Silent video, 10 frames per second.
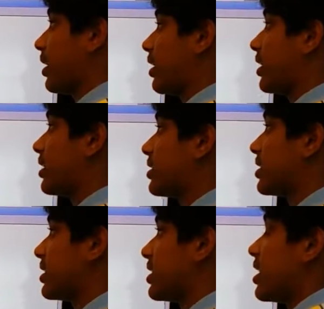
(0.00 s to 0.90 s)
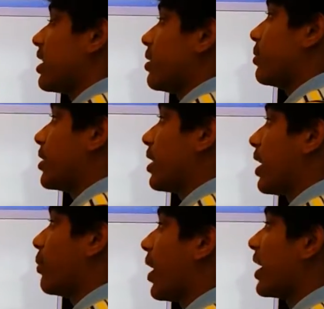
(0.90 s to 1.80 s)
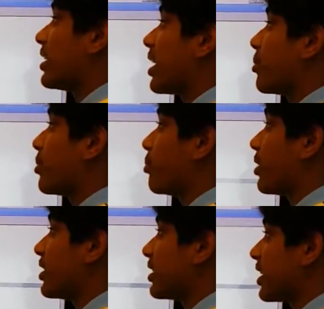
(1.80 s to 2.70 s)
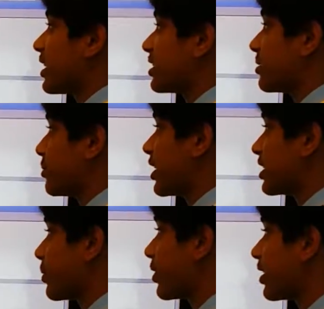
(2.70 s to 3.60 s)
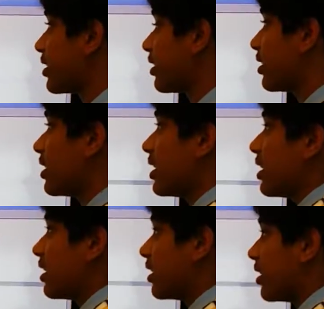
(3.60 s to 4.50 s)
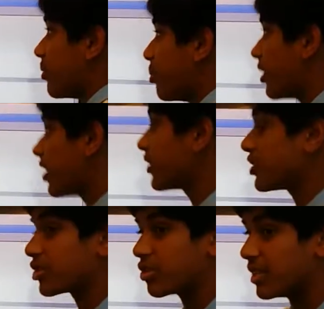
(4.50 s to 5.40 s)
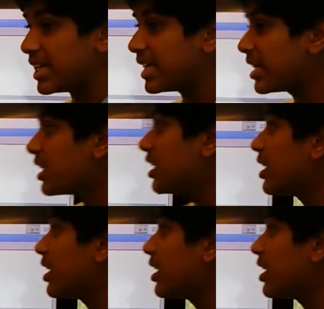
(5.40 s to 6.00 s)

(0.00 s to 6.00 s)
and then it says, and why did I put print this? Because I want to print on the screen